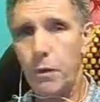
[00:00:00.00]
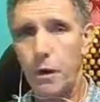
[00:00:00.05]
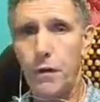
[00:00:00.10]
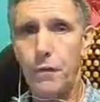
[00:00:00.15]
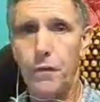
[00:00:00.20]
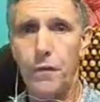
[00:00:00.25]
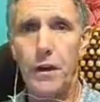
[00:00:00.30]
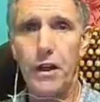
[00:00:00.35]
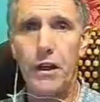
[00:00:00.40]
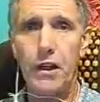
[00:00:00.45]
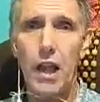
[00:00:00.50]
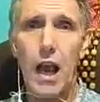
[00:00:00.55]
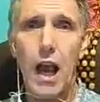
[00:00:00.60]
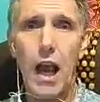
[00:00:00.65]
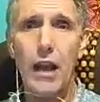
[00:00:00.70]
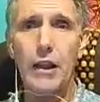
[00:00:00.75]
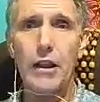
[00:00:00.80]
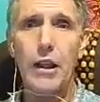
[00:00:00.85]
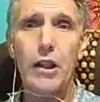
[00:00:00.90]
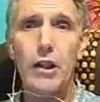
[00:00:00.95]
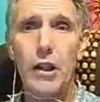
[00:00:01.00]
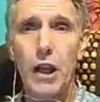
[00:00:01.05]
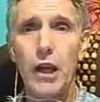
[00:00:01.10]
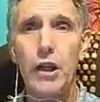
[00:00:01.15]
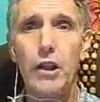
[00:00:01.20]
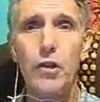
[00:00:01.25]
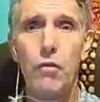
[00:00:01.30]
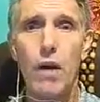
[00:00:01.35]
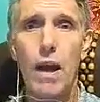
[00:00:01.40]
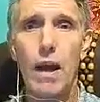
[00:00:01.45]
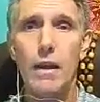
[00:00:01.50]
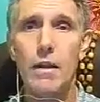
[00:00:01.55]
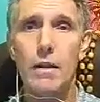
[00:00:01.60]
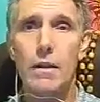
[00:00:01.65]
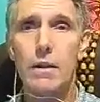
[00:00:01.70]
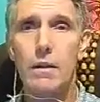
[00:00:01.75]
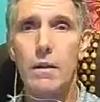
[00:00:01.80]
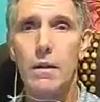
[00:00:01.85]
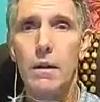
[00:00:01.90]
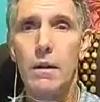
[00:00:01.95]
perfect diet, and they eat
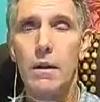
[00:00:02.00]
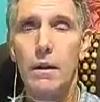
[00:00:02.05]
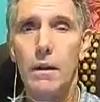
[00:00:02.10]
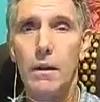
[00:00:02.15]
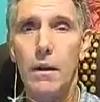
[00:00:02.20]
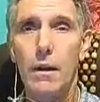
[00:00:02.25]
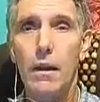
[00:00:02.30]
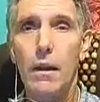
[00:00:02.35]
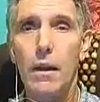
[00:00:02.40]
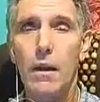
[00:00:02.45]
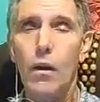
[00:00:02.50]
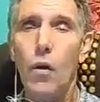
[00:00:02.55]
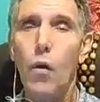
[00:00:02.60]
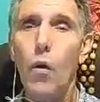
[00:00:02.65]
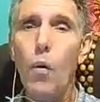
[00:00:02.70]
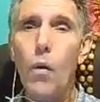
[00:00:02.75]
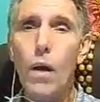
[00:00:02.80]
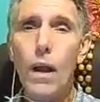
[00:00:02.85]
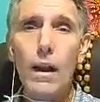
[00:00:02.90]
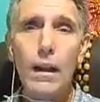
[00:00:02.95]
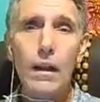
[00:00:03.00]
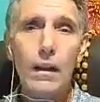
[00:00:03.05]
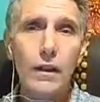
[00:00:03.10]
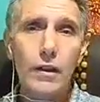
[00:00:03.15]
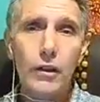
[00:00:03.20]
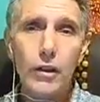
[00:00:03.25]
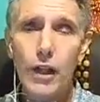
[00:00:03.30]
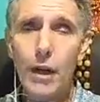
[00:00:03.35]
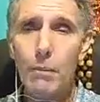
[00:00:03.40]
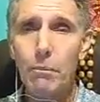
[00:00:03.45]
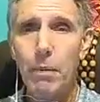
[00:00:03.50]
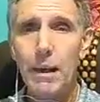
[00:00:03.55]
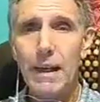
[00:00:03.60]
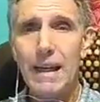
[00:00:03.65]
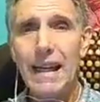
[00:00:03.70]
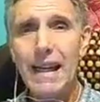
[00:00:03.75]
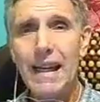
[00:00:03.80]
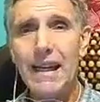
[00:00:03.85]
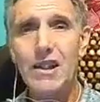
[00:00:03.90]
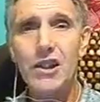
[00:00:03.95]
rice. Well,
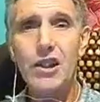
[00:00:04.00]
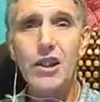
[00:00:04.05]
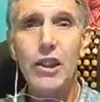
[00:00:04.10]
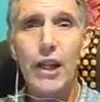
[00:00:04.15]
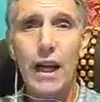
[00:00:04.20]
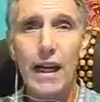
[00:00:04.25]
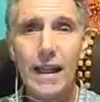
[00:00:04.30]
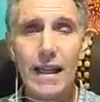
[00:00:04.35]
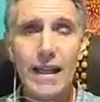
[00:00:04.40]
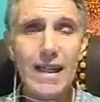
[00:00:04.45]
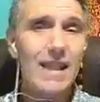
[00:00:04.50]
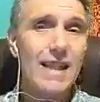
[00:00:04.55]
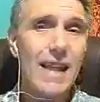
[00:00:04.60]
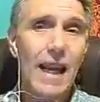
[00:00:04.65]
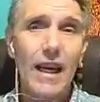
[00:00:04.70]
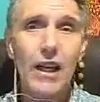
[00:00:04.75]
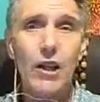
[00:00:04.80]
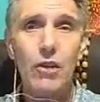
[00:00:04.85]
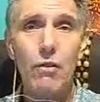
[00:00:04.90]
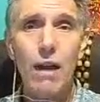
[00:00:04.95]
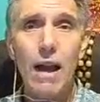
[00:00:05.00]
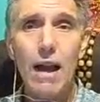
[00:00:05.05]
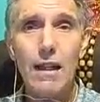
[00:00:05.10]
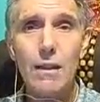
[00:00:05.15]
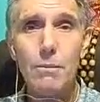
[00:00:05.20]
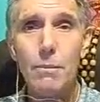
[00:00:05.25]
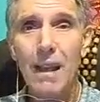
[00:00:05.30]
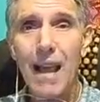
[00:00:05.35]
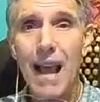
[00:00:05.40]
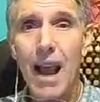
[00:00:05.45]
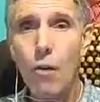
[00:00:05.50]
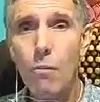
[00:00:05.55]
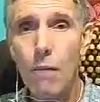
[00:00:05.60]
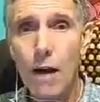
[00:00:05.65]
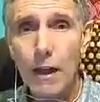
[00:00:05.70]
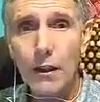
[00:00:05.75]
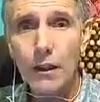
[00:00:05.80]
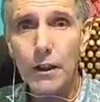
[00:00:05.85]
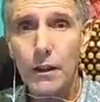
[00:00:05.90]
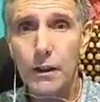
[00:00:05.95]
Japanese, Chinese, they eat rice, but how
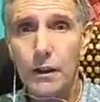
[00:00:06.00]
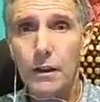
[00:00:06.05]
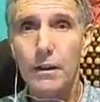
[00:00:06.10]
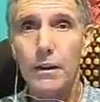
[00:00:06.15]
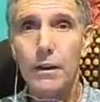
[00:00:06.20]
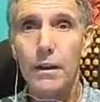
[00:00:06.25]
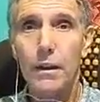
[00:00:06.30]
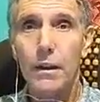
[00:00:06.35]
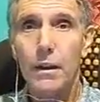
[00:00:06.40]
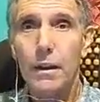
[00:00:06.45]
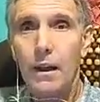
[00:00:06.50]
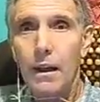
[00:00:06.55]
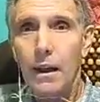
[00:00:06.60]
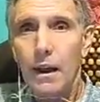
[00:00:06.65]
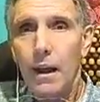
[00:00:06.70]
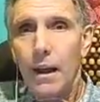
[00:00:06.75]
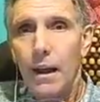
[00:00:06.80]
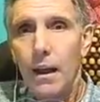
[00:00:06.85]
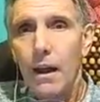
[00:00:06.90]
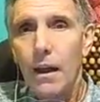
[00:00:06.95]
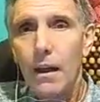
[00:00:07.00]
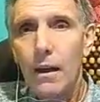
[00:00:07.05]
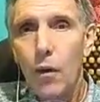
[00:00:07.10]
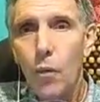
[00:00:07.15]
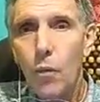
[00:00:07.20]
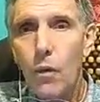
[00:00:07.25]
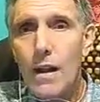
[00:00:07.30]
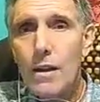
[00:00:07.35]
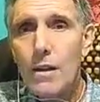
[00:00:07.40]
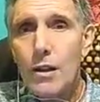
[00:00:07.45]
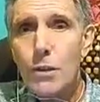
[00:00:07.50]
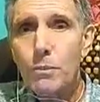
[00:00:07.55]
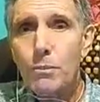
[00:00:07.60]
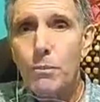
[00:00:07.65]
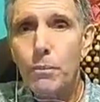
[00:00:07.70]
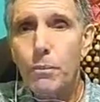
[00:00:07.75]
much? One